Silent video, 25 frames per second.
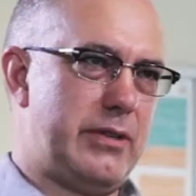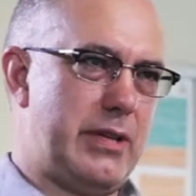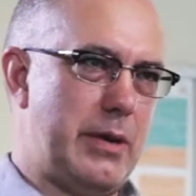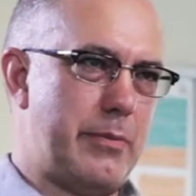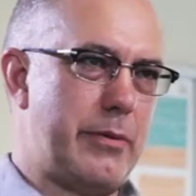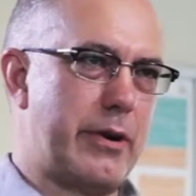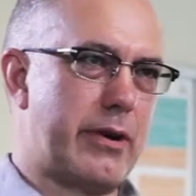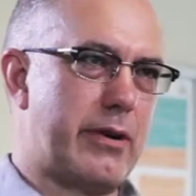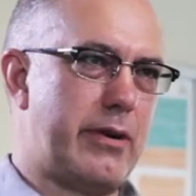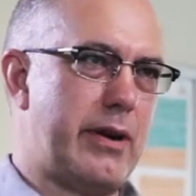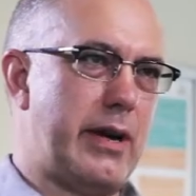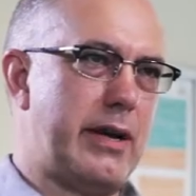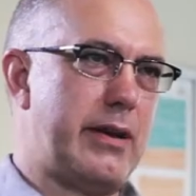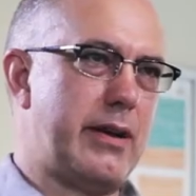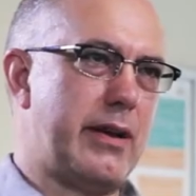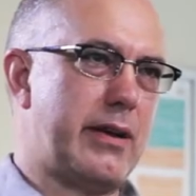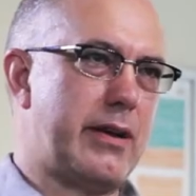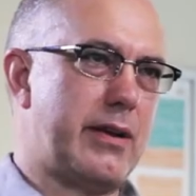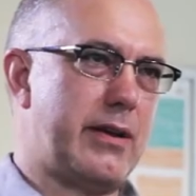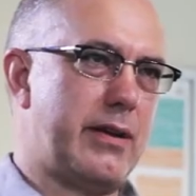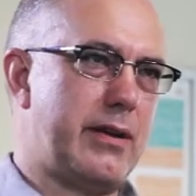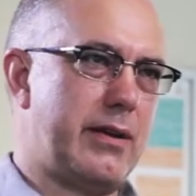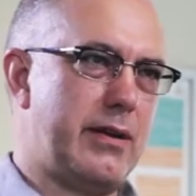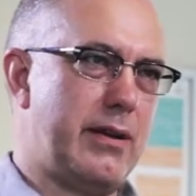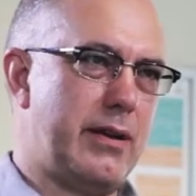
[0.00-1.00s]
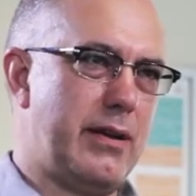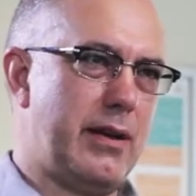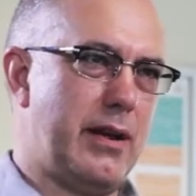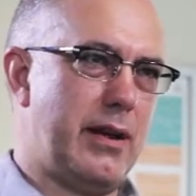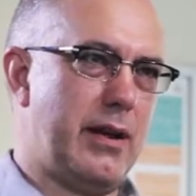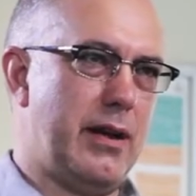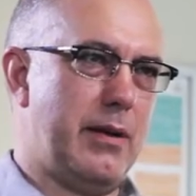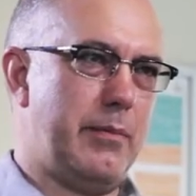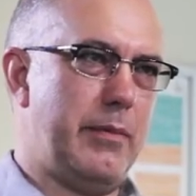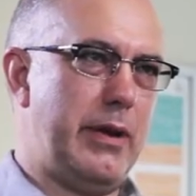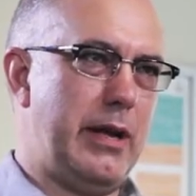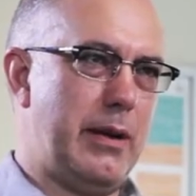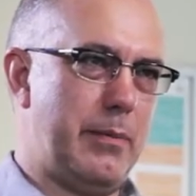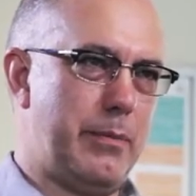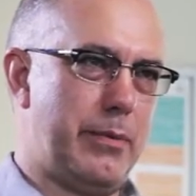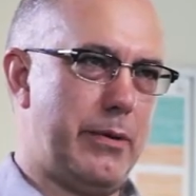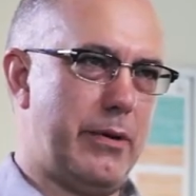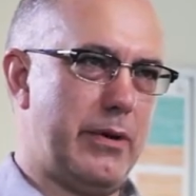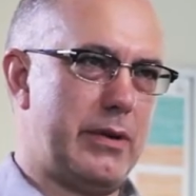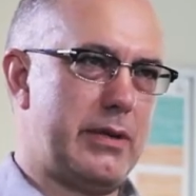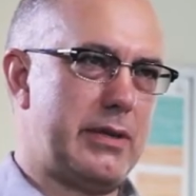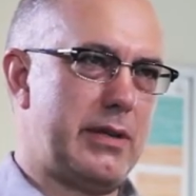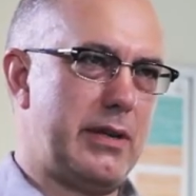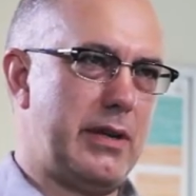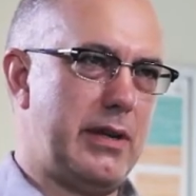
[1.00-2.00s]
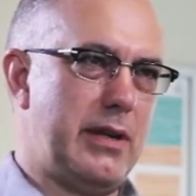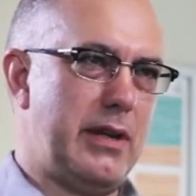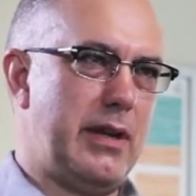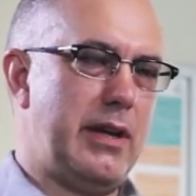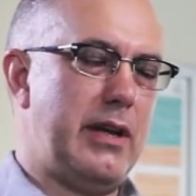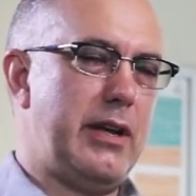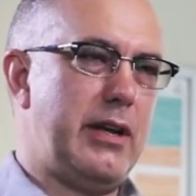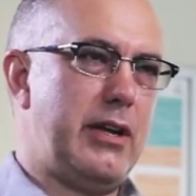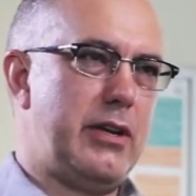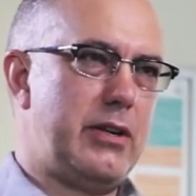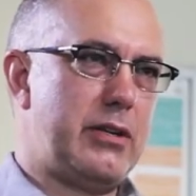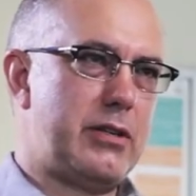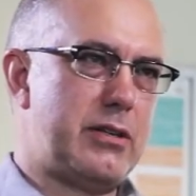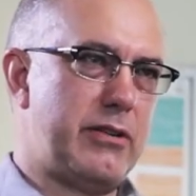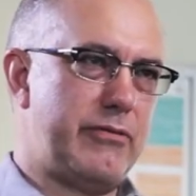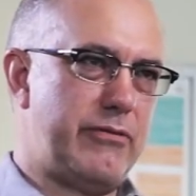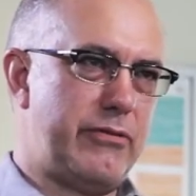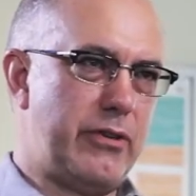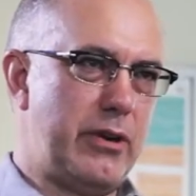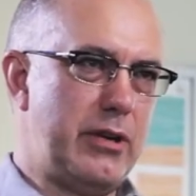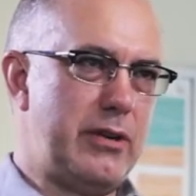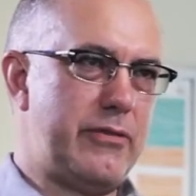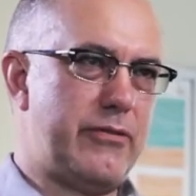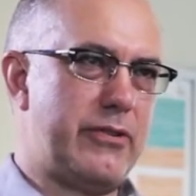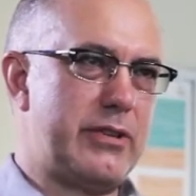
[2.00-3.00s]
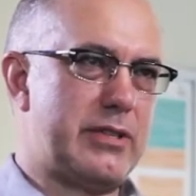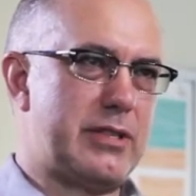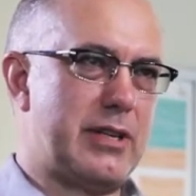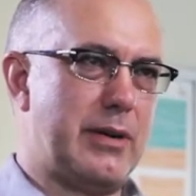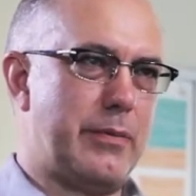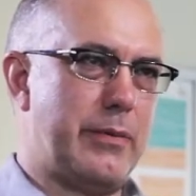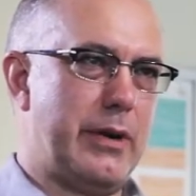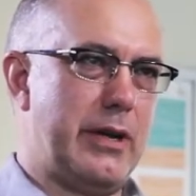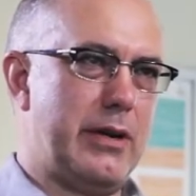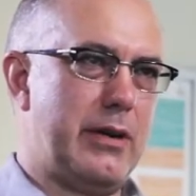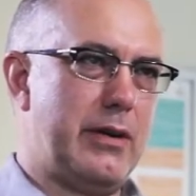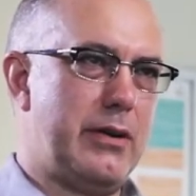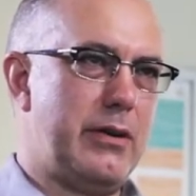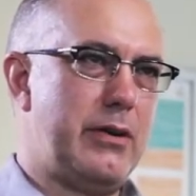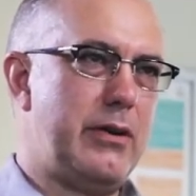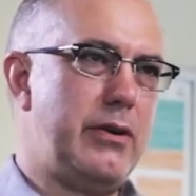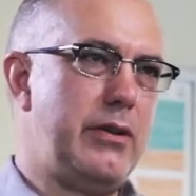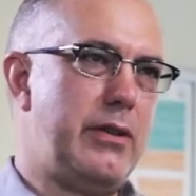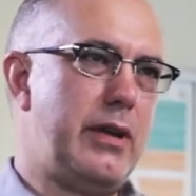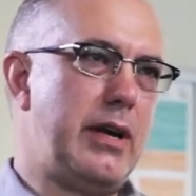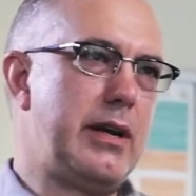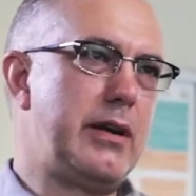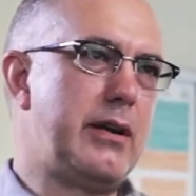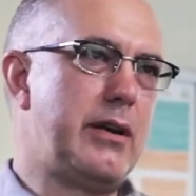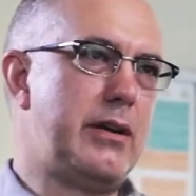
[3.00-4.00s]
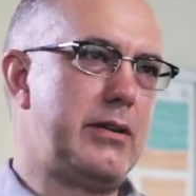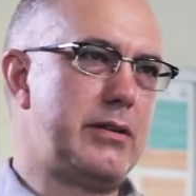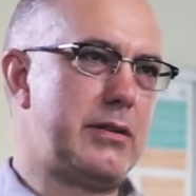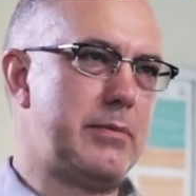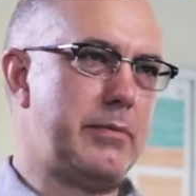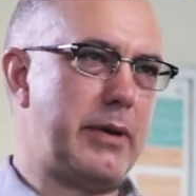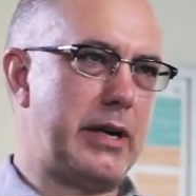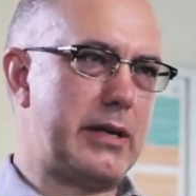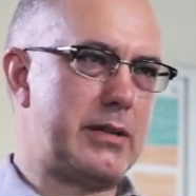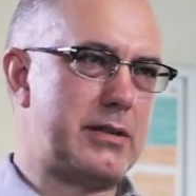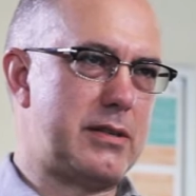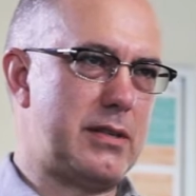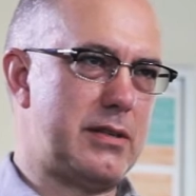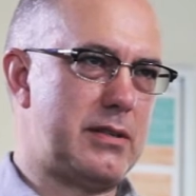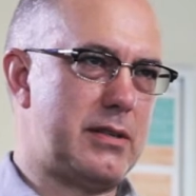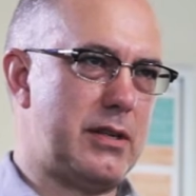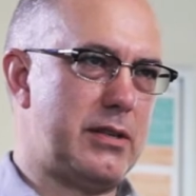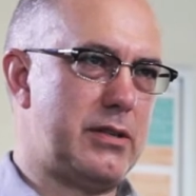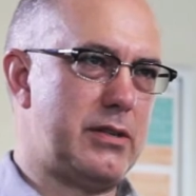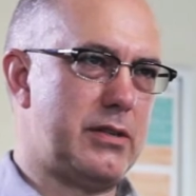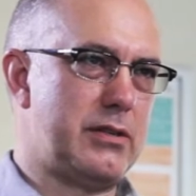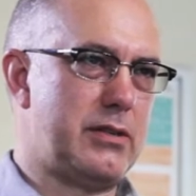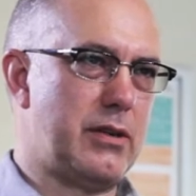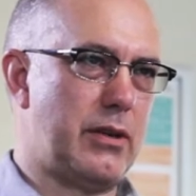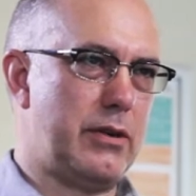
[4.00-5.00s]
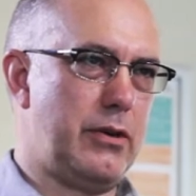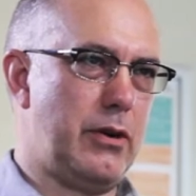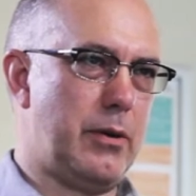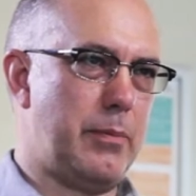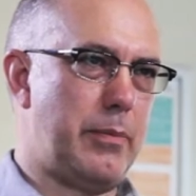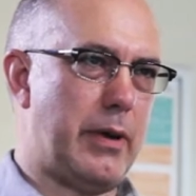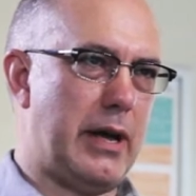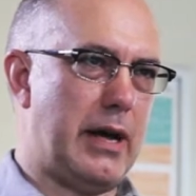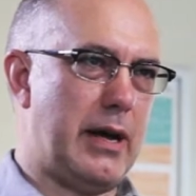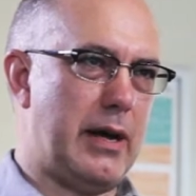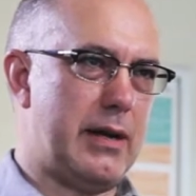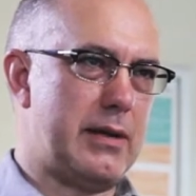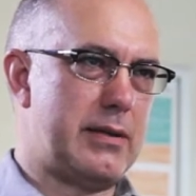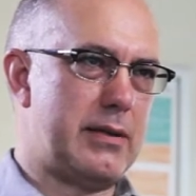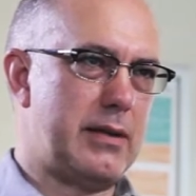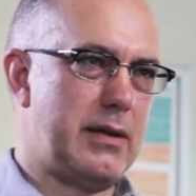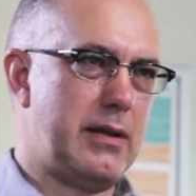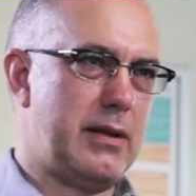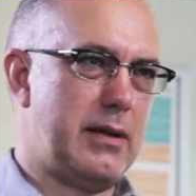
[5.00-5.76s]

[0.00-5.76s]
democratic input to vote for someone who then goes and makes decisions on your part.